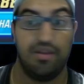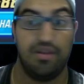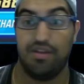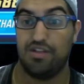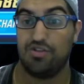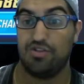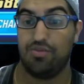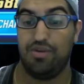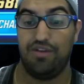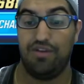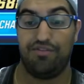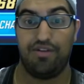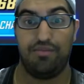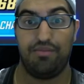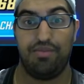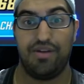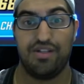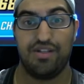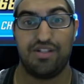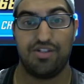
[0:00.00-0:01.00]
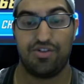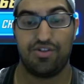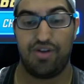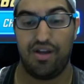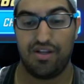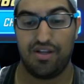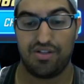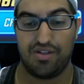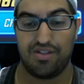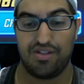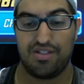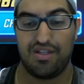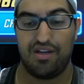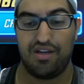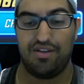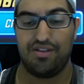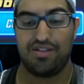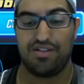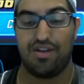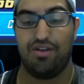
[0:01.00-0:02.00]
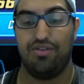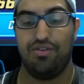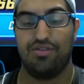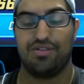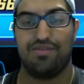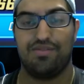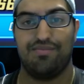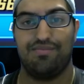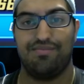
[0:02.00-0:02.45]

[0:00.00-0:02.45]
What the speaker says: this will be a fun place to try, so let's see how this goes.